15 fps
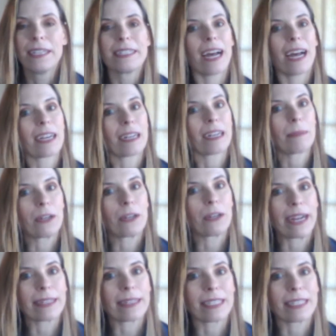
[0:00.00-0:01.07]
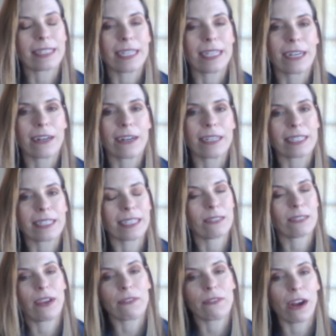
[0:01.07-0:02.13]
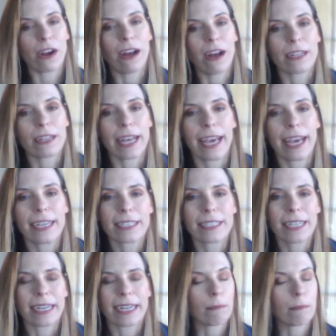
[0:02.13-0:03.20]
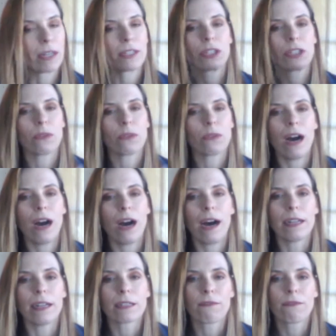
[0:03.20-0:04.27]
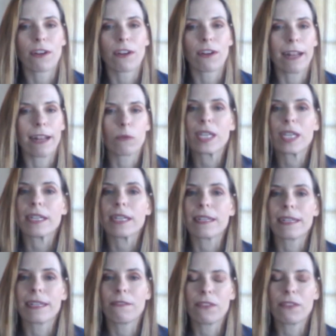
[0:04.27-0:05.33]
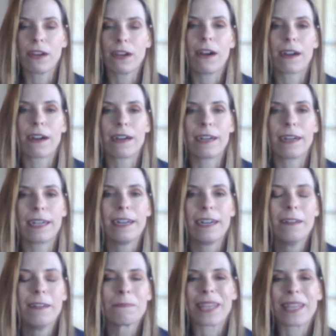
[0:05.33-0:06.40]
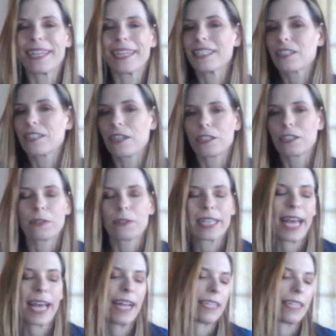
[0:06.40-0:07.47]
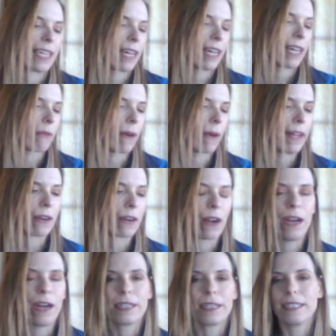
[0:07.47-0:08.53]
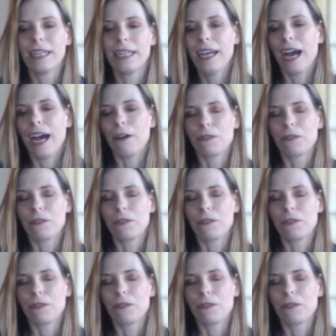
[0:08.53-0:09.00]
not going to be great this year, and it's his favorite holiday, he's like, I'm going to do a haunt for Halloween in VR." And he started doing that, and he got a writer on, and I